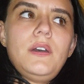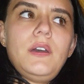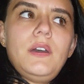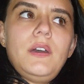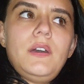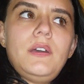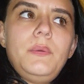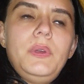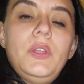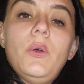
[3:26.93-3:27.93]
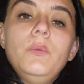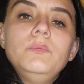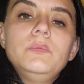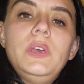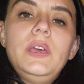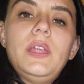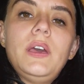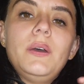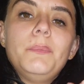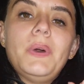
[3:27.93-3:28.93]
I went home and I
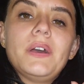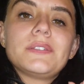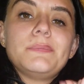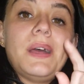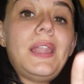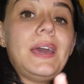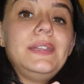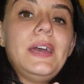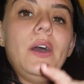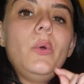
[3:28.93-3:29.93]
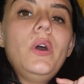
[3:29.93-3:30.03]
unboxed my Lightdow